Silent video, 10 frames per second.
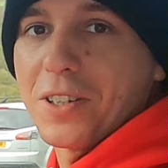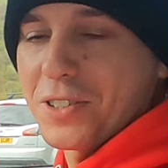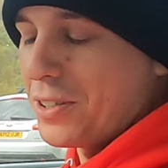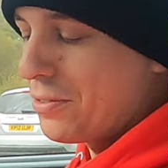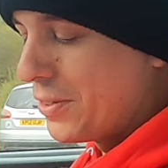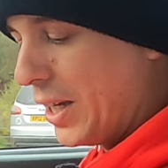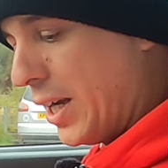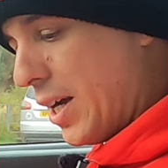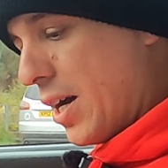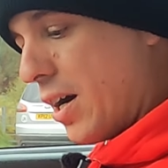car stuff.
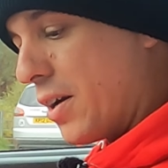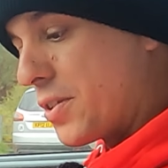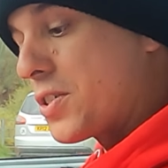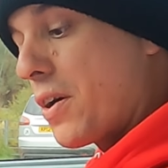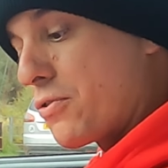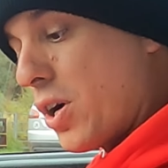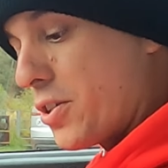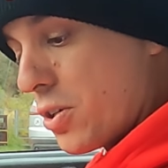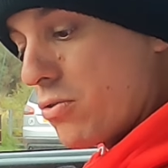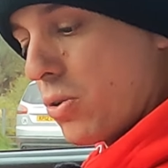It does have
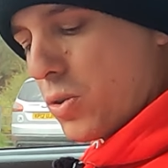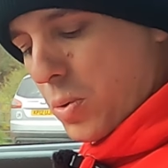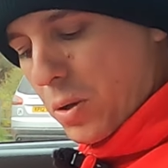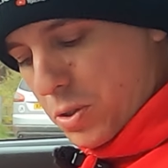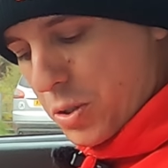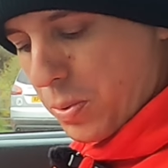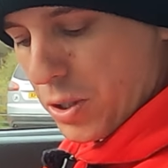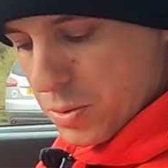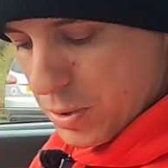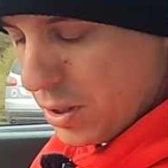traction control as well, which
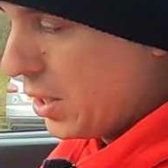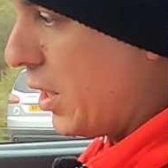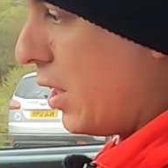surprised me.